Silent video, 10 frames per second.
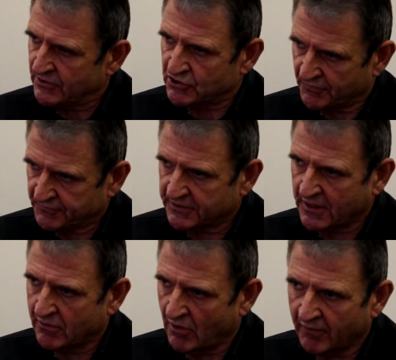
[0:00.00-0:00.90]
shifted
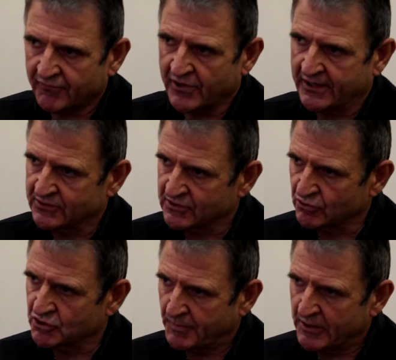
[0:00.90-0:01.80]
our offerings to
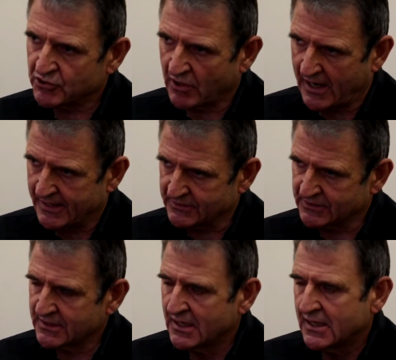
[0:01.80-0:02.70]
specialize